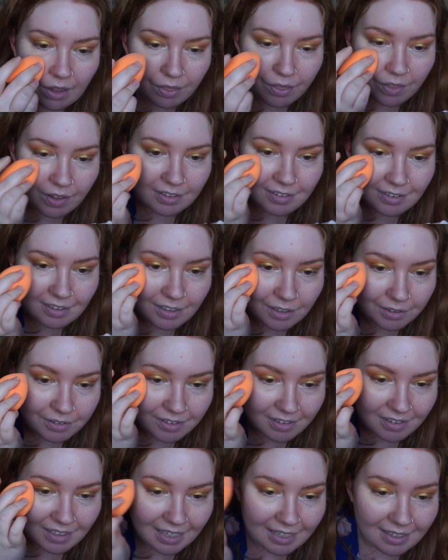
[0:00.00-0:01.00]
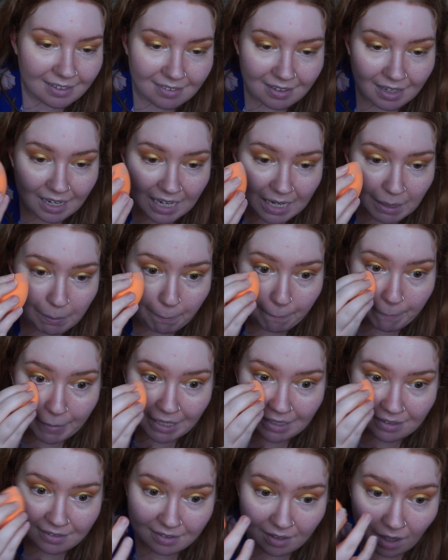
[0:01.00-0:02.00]
1306, he
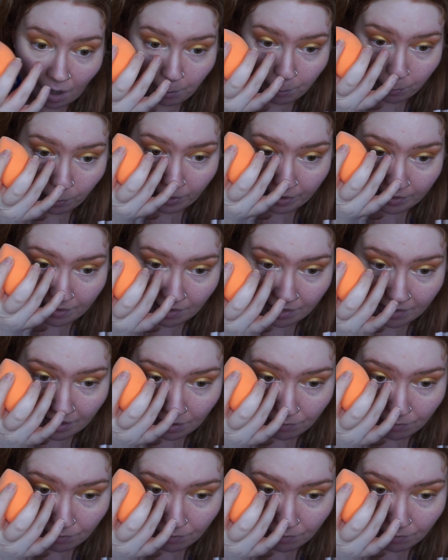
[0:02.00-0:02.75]
meets up with the